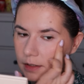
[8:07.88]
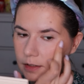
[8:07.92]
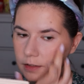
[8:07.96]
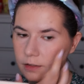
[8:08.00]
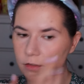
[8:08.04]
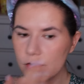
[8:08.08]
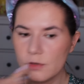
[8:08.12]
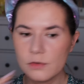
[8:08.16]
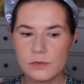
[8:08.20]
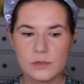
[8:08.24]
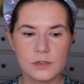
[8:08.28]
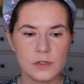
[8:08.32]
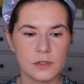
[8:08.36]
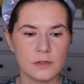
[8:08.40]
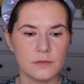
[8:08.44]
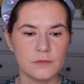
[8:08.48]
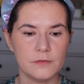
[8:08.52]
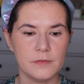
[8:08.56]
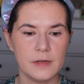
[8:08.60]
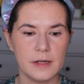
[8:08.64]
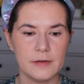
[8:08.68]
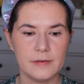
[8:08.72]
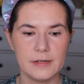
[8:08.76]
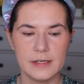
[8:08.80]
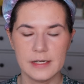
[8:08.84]
it goes
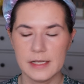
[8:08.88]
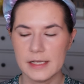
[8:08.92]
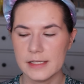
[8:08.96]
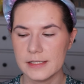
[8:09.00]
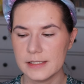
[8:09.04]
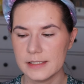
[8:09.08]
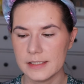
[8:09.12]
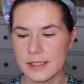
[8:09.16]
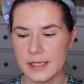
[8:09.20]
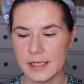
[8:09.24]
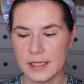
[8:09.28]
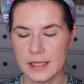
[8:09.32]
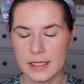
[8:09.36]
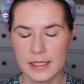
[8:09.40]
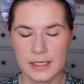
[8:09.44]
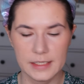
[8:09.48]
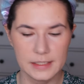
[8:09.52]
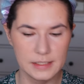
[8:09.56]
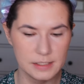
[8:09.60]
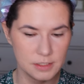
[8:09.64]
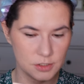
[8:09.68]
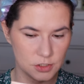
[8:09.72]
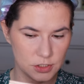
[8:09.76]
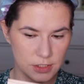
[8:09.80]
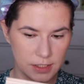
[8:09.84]
on very nice I
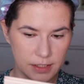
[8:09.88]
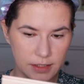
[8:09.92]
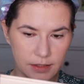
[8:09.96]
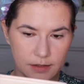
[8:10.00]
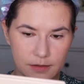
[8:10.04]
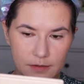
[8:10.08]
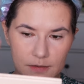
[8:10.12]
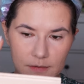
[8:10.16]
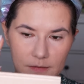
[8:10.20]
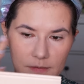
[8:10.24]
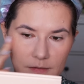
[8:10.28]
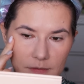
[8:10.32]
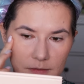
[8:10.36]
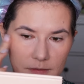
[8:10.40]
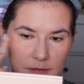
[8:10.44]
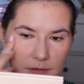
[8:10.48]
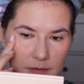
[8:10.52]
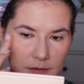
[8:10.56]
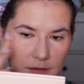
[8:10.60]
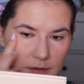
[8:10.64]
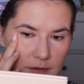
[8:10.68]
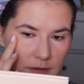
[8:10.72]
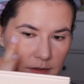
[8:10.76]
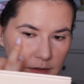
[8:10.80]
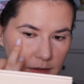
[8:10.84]
like this shade
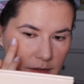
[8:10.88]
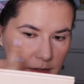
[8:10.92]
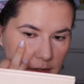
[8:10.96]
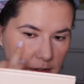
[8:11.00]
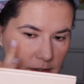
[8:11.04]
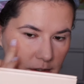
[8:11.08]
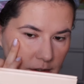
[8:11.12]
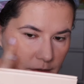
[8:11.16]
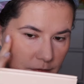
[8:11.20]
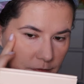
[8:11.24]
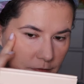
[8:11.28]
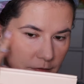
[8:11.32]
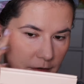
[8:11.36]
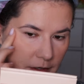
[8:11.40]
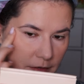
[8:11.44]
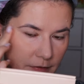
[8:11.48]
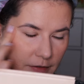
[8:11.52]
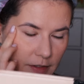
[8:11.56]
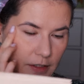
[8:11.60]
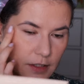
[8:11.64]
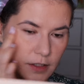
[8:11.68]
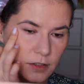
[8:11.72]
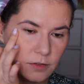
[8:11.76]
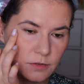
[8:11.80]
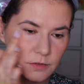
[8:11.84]
this is a
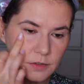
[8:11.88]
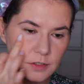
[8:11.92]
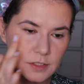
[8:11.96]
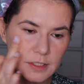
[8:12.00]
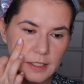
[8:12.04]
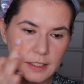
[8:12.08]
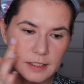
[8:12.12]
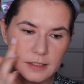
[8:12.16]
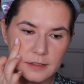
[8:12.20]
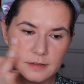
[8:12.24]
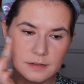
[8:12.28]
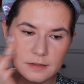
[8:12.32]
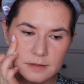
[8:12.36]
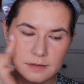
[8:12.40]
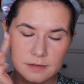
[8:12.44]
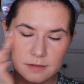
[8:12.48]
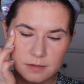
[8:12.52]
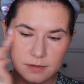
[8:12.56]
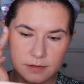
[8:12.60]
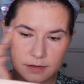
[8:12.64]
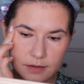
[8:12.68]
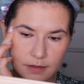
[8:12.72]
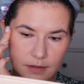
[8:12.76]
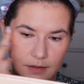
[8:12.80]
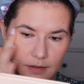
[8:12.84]
very cute shade
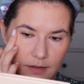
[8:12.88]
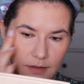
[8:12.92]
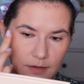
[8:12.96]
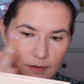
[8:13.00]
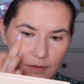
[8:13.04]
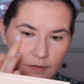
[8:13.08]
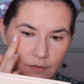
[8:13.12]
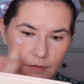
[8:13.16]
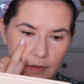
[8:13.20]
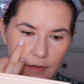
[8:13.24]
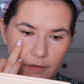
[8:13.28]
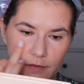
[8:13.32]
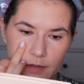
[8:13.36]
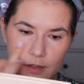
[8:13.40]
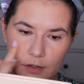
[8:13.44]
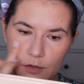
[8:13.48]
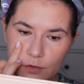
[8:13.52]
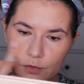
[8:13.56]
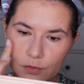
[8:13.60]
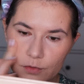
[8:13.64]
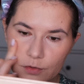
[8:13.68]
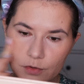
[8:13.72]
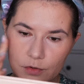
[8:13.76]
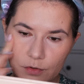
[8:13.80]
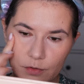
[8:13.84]
very
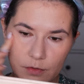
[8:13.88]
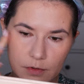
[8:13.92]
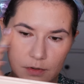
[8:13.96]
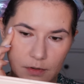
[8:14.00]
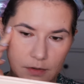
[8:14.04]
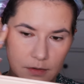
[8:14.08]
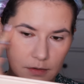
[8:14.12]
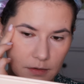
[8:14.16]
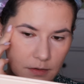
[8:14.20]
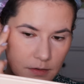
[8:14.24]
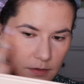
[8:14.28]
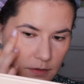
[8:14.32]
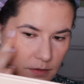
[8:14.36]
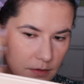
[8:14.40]
neutral